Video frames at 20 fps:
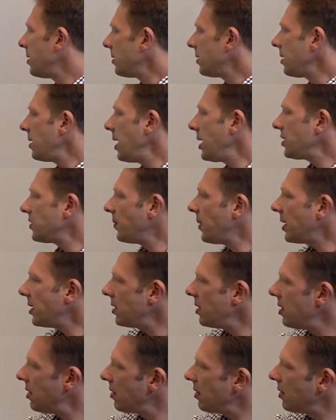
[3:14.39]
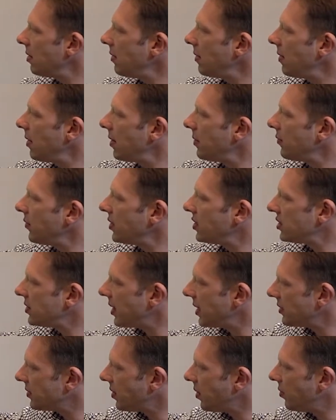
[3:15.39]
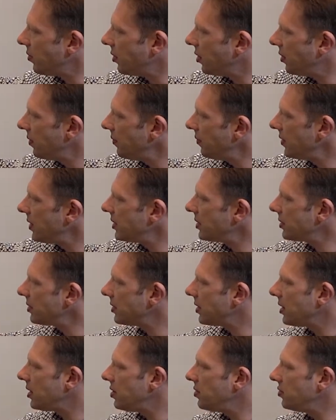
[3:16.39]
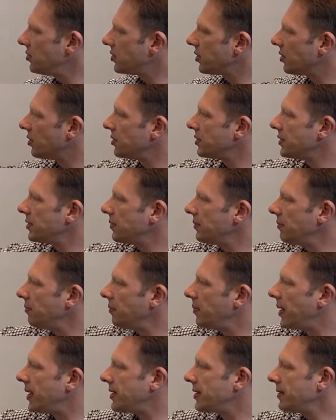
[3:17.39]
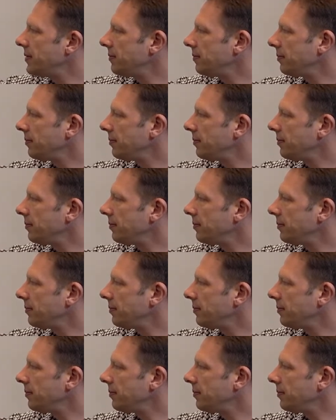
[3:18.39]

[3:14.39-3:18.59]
The next button here, which says owner, this is the users button.